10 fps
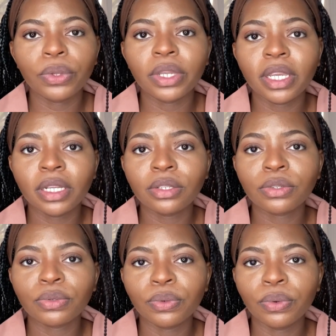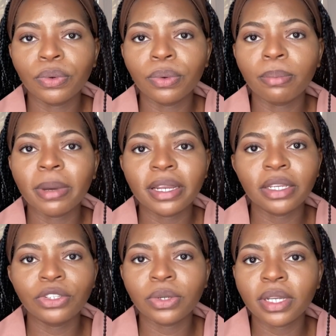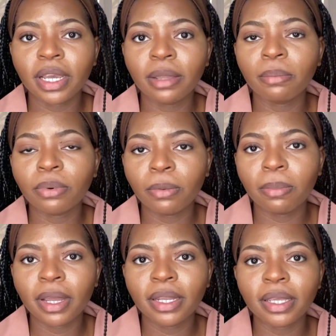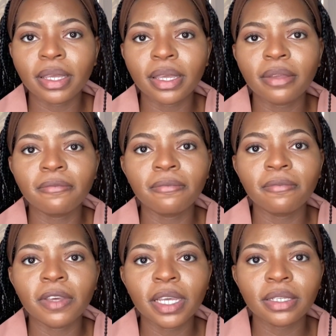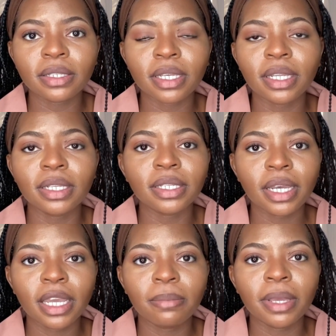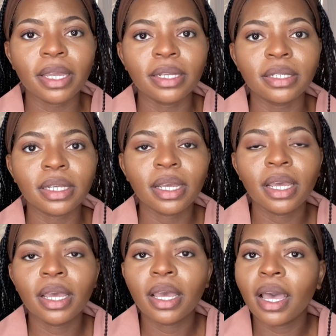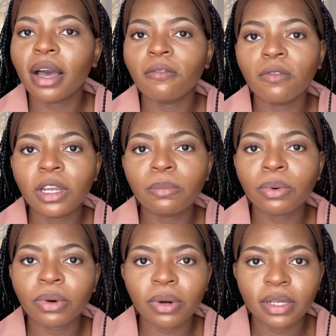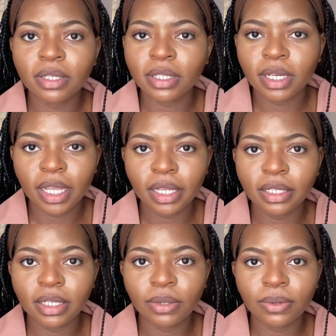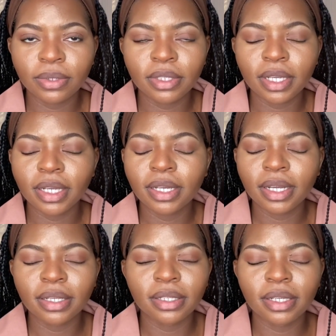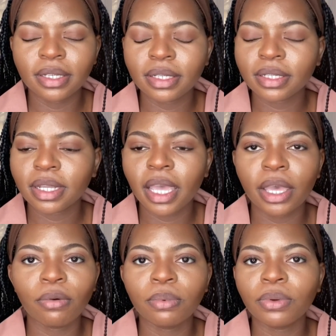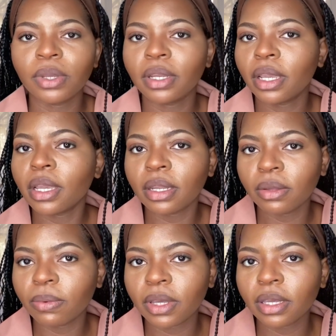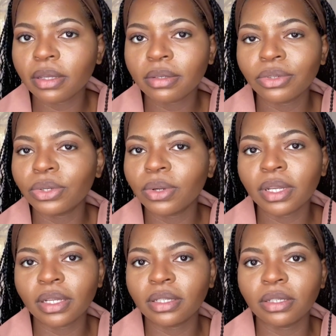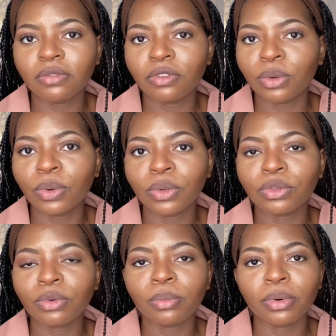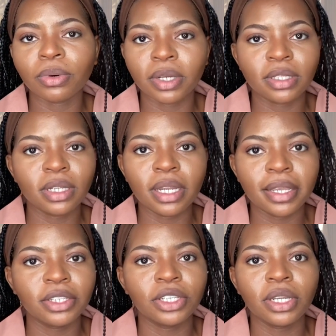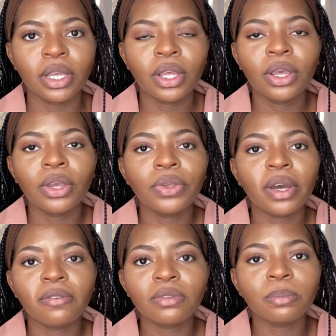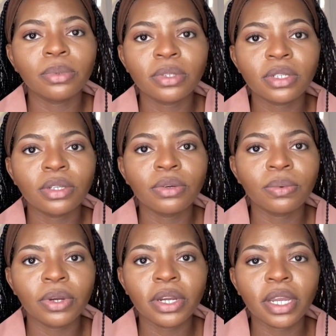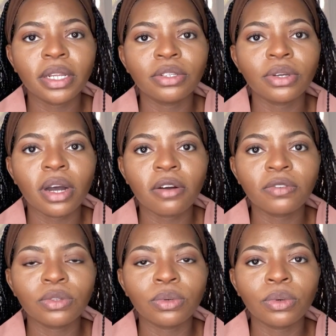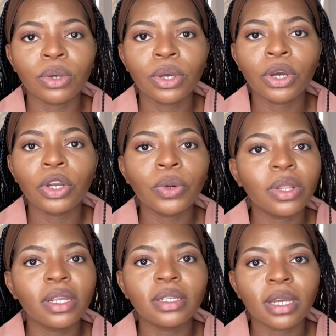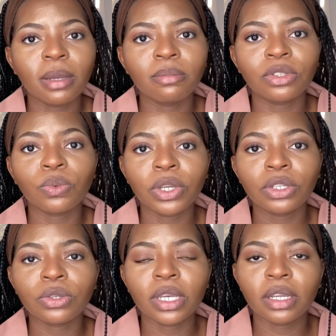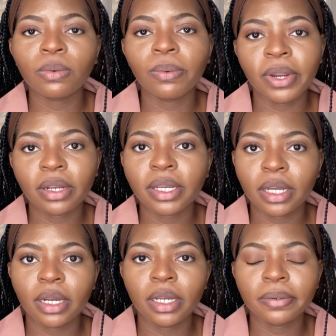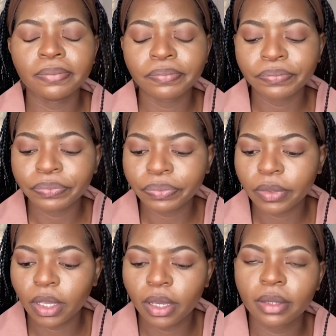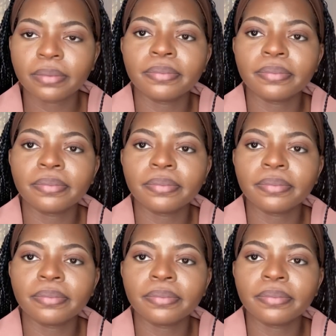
You need to manage your time properly, invest in time, and avoid procrastinating, because it doesn't help you in any way. You don't achieve your goals through procrastination. You have to put in your work, and you have to know the times when to get work done. Yeah.